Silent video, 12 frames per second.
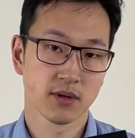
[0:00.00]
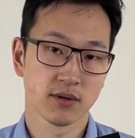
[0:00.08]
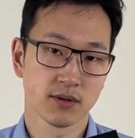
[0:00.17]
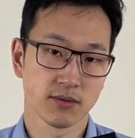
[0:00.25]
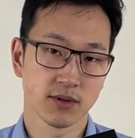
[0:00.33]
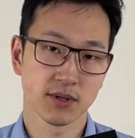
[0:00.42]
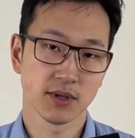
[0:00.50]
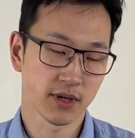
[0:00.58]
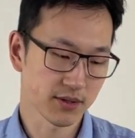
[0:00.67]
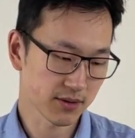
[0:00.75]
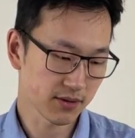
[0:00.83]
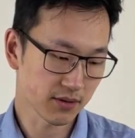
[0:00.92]
So just in
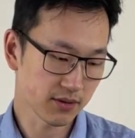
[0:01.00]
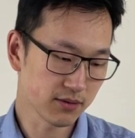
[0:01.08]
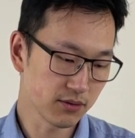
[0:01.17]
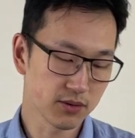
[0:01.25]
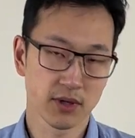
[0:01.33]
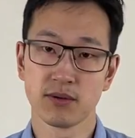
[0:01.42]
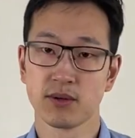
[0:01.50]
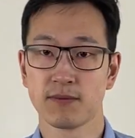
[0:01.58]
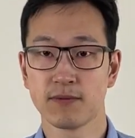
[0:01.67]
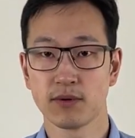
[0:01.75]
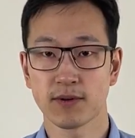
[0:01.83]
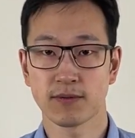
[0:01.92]
case, I think in the UK you get
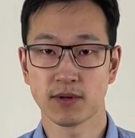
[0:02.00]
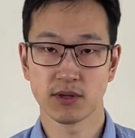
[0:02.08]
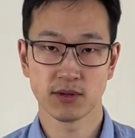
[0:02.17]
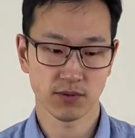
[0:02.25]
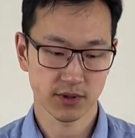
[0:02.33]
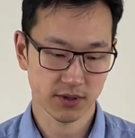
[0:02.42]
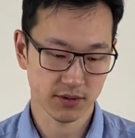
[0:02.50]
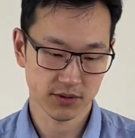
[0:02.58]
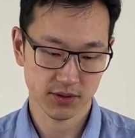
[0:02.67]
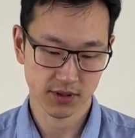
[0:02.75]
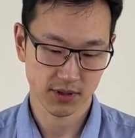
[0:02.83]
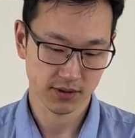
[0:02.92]
45 days return,
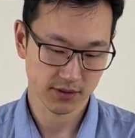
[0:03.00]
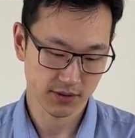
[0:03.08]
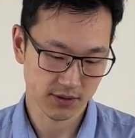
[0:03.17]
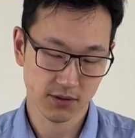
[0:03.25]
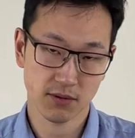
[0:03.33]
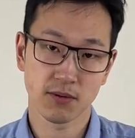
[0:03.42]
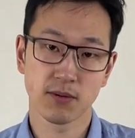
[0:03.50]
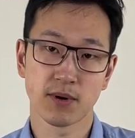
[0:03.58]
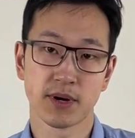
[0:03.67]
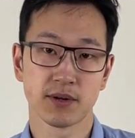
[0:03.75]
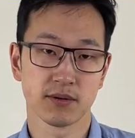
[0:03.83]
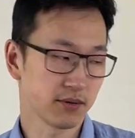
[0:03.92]
just in case it's not
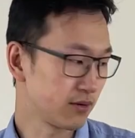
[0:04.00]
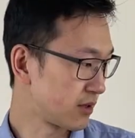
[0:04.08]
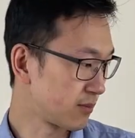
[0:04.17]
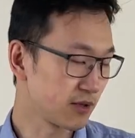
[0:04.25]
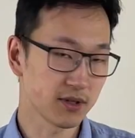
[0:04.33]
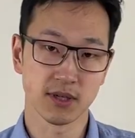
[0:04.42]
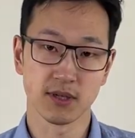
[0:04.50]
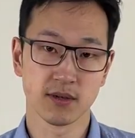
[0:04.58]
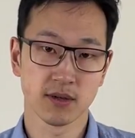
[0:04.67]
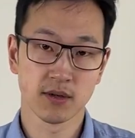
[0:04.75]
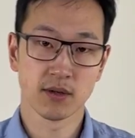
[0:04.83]
quite your cup of tea.